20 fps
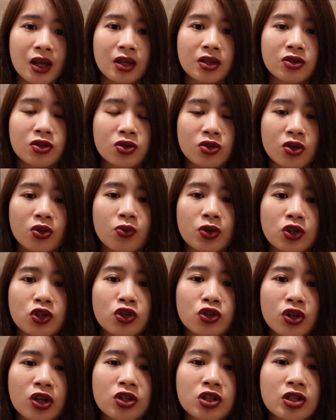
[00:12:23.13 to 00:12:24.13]
So we
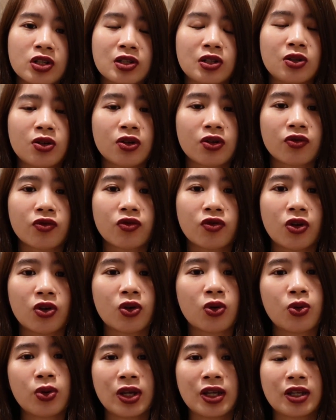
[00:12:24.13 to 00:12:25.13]
should not just look for
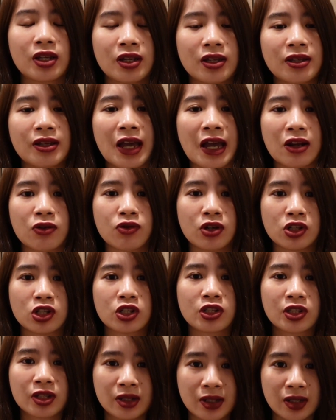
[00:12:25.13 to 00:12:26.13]
quick get-rich
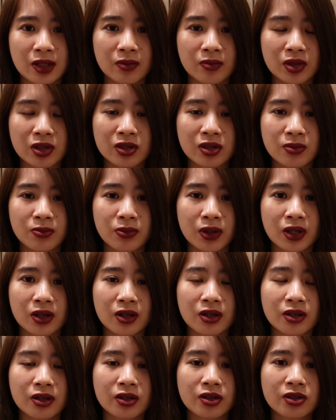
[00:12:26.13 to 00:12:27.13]
schemes,
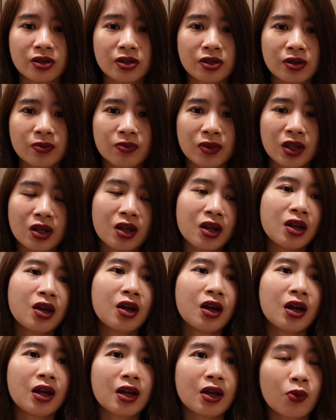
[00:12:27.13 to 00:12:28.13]
because
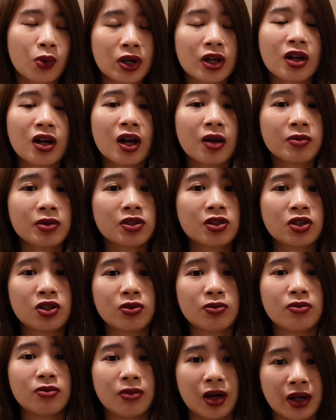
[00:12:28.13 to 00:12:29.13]
when it comes
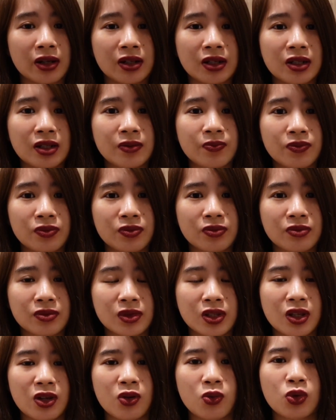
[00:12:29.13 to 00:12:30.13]
to money,
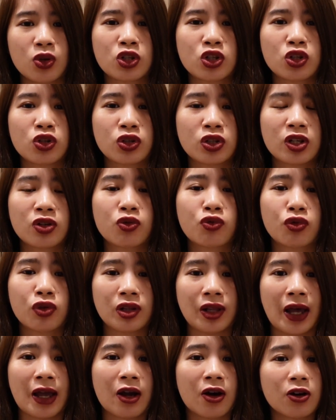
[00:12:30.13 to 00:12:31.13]
we shouldn't
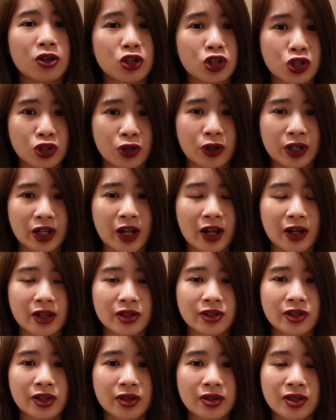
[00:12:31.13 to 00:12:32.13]
rely on
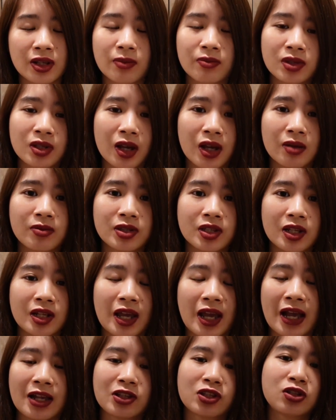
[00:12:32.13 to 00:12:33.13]
shortcuts. Sometimes it
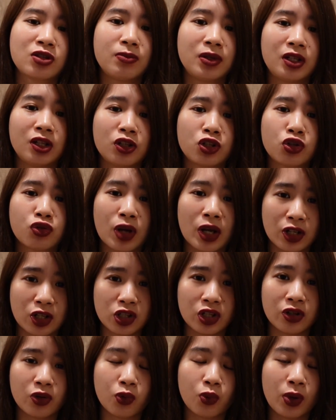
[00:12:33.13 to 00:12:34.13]
has to be the
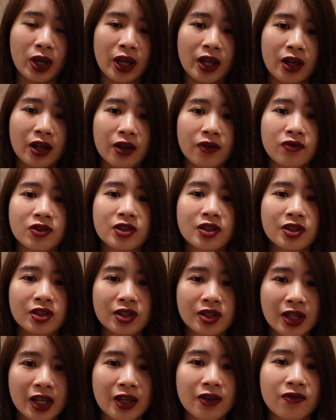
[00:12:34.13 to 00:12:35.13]
traditional way of
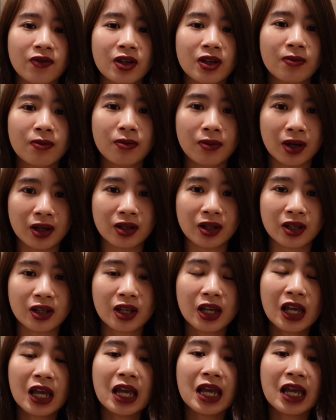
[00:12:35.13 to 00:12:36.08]
saving money,